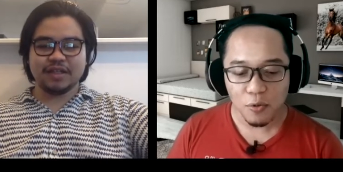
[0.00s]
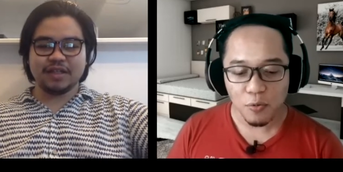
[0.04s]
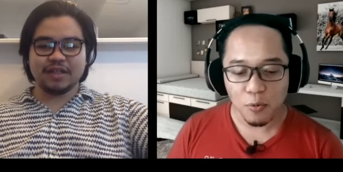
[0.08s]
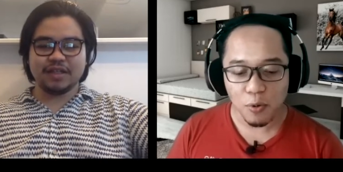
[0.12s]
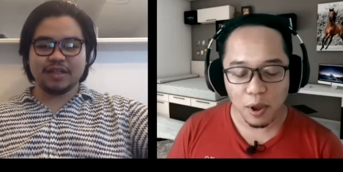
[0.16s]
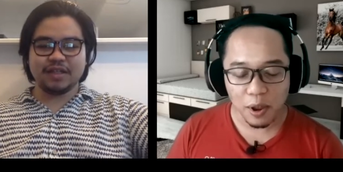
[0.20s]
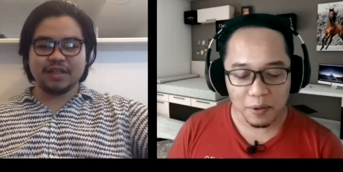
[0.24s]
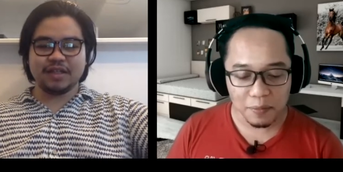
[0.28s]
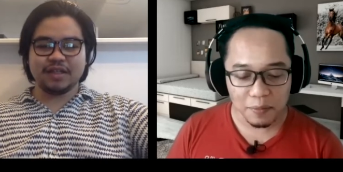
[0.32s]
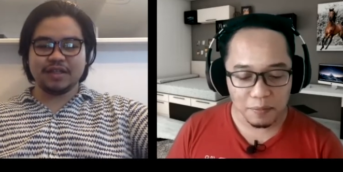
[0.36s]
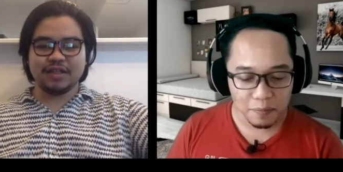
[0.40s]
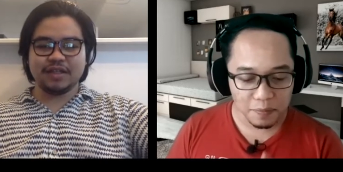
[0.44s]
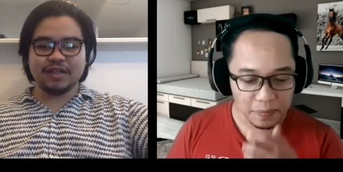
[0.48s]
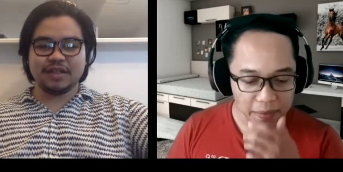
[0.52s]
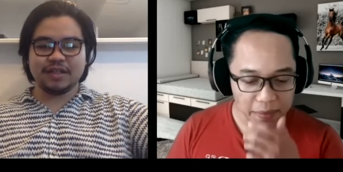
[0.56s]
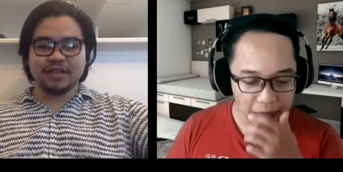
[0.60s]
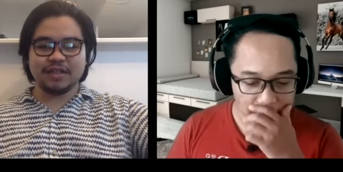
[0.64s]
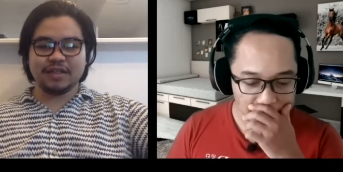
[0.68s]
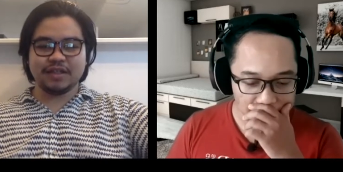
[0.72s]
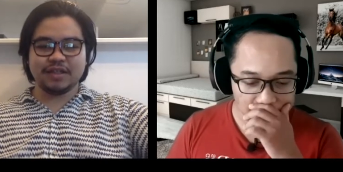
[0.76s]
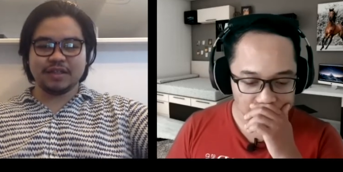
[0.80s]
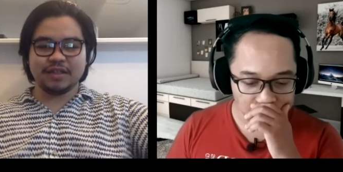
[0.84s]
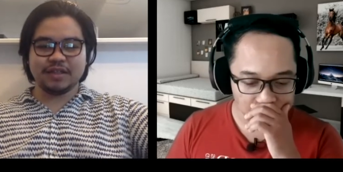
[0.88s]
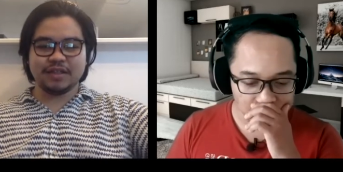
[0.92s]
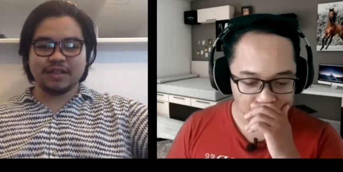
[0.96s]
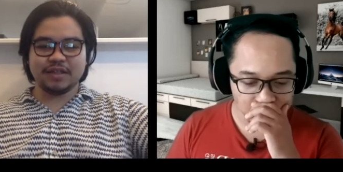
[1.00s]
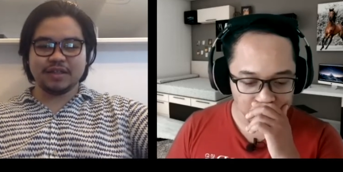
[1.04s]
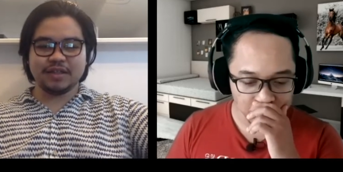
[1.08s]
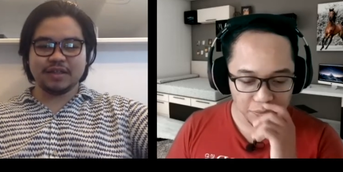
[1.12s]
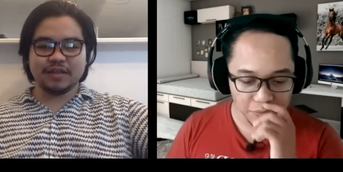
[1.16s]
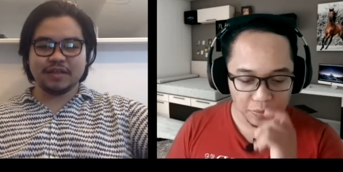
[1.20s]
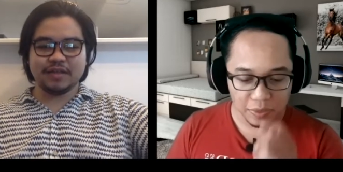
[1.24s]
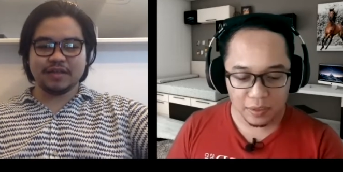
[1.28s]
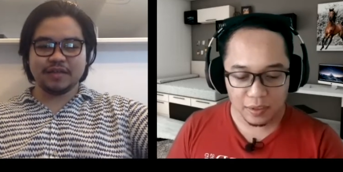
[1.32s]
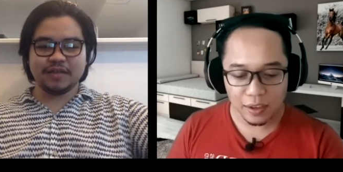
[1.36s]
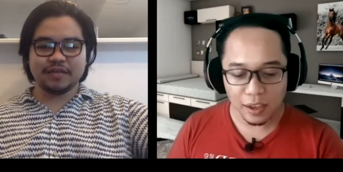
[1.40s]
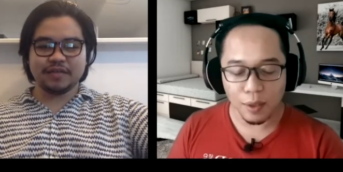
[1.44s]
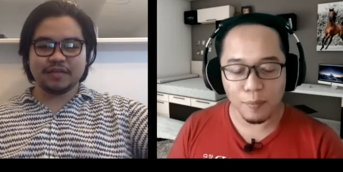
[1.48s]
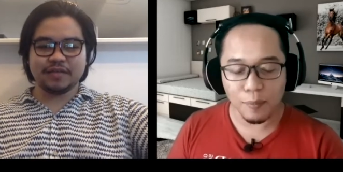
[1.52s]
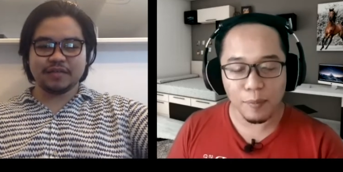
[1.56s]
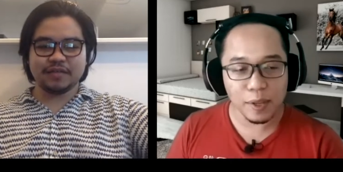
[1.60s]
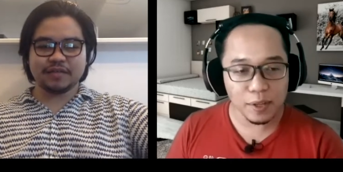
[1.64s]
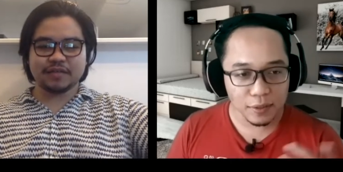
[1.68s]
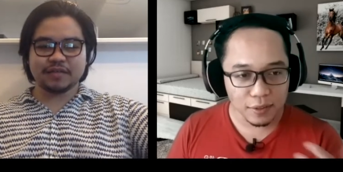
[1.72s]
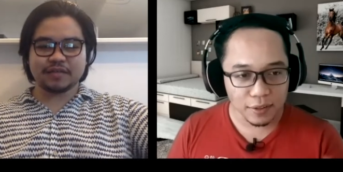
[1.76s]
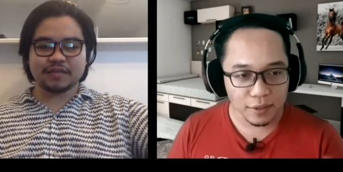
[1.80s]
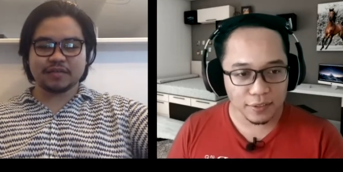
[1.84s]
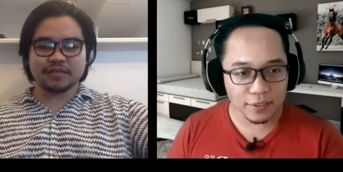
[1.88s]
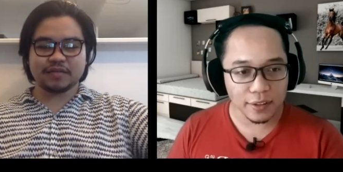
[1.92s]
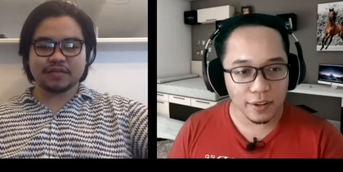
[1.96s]
Speaker 1: what uh, I mean,
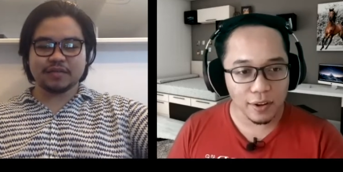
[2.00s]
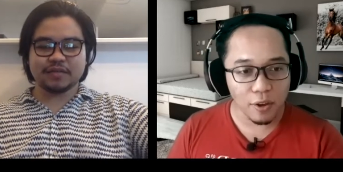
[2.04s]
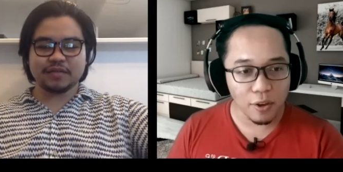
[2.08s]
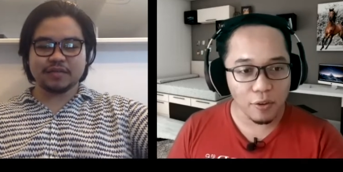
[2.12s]
there's a